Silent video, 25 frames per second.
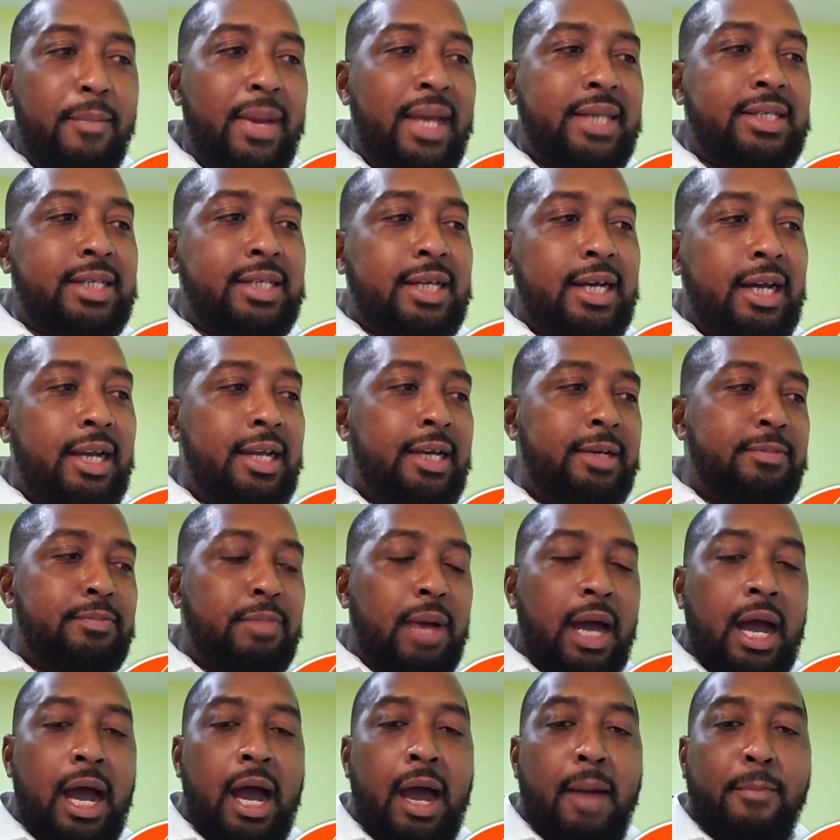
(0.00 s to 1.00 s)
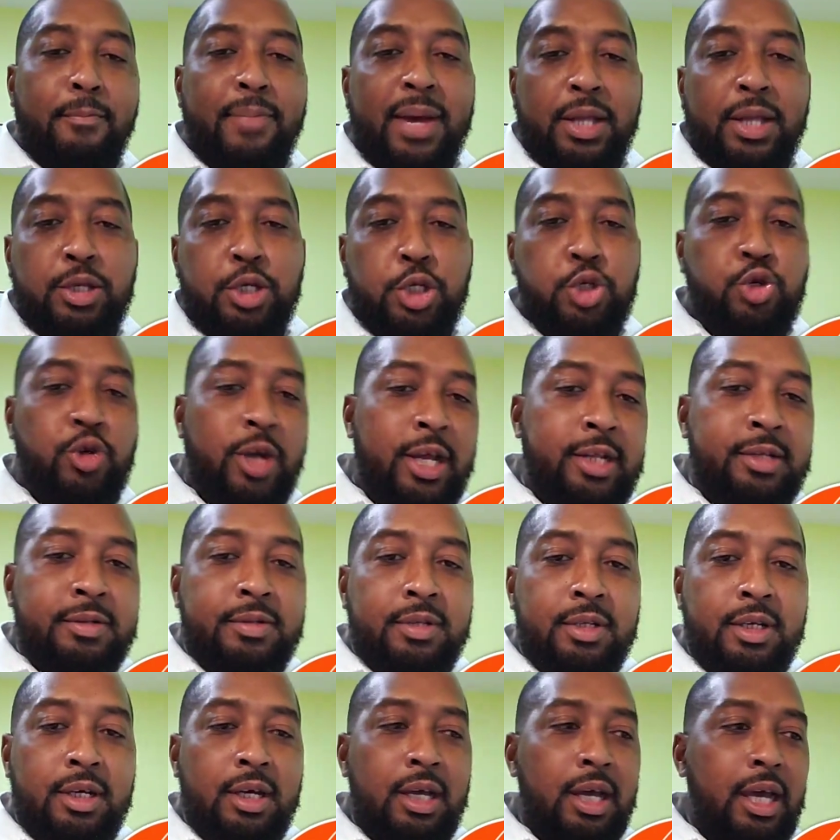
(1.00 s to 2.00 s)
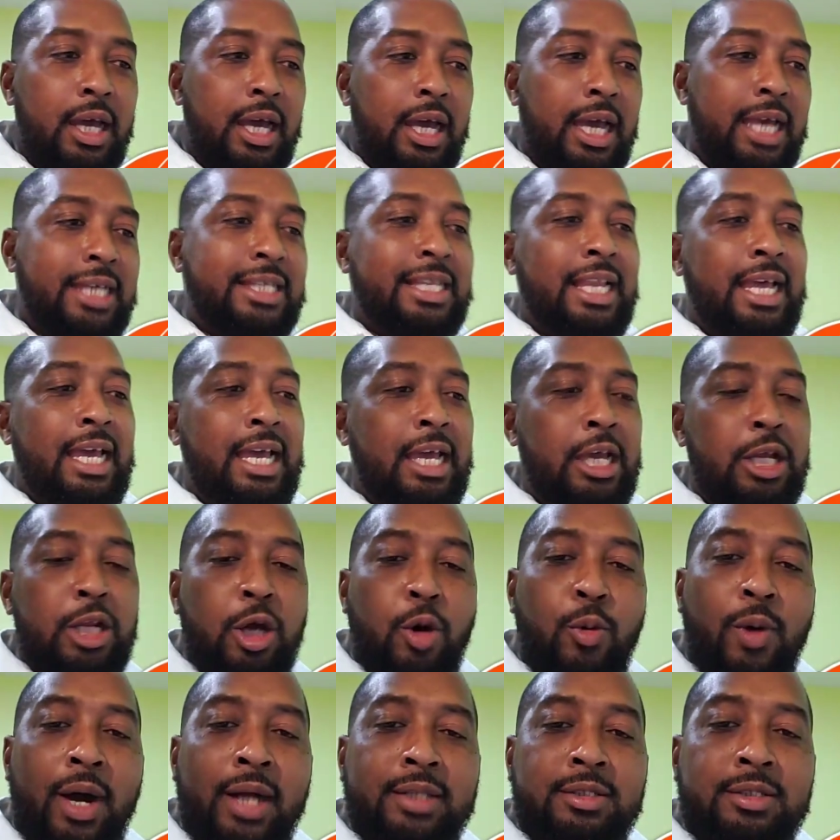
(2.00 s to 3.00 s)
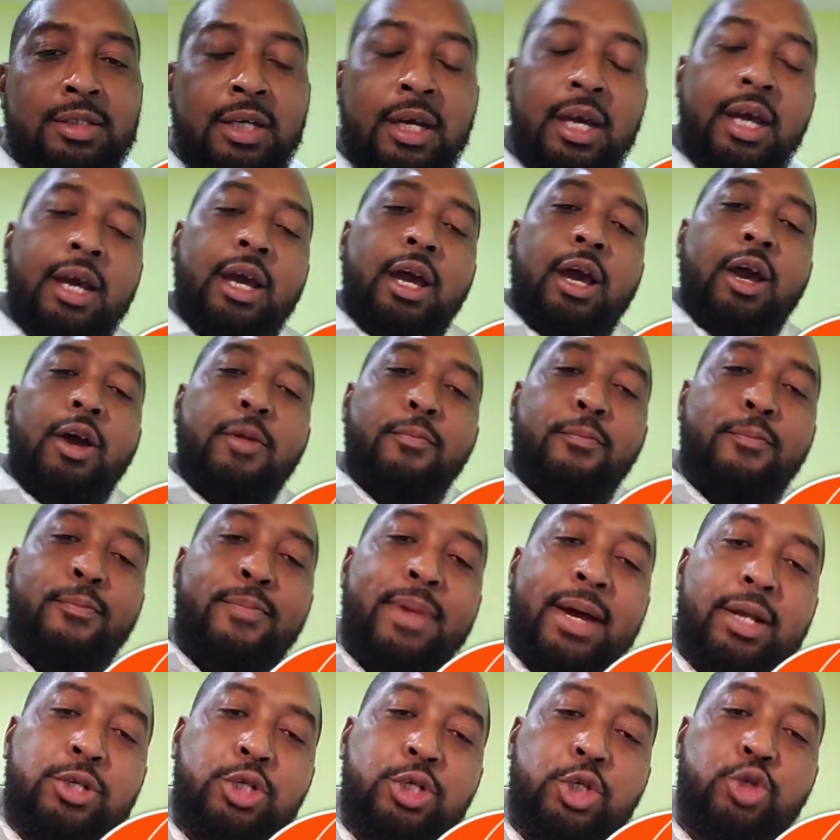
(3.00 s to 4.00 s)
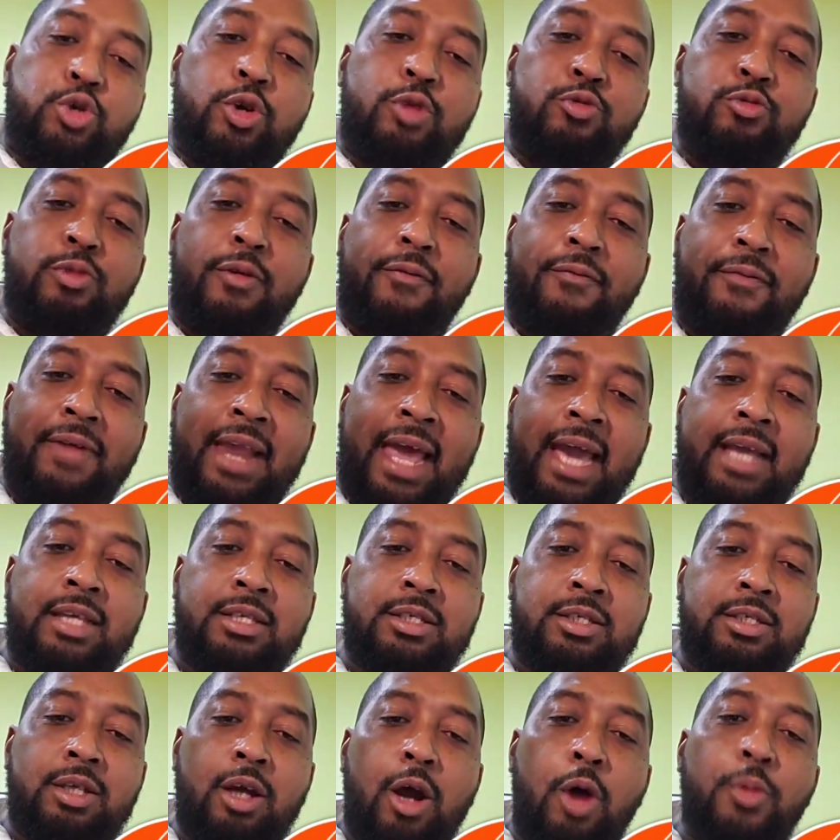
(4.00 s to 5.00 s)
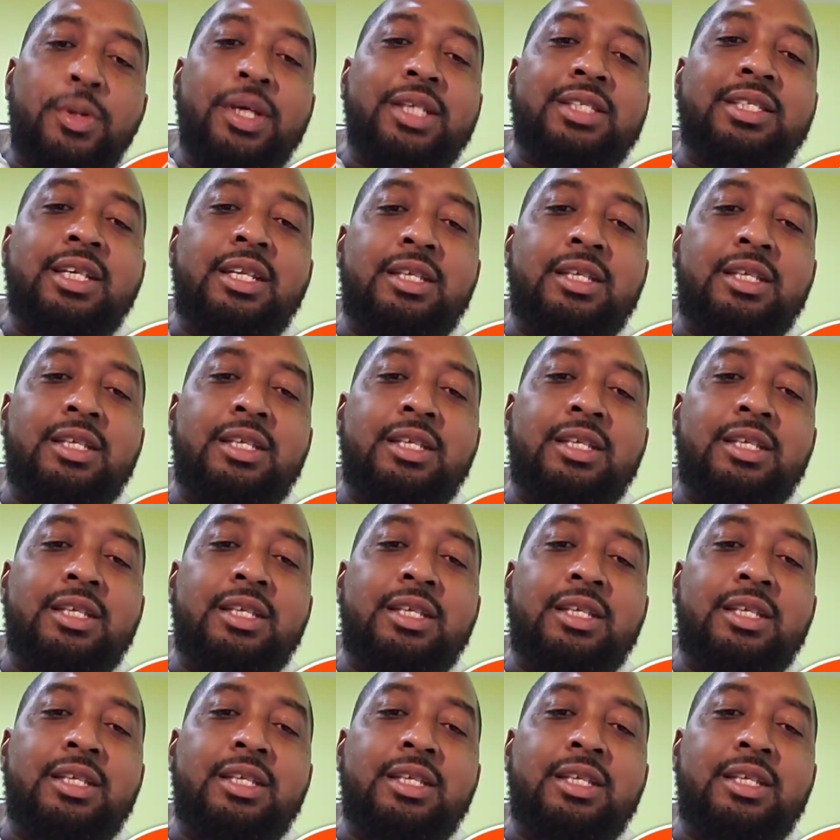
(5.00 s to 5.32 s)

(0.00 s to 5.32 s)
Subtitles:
Basically, Petrotrin is, you know what? Petrotrin reflects how the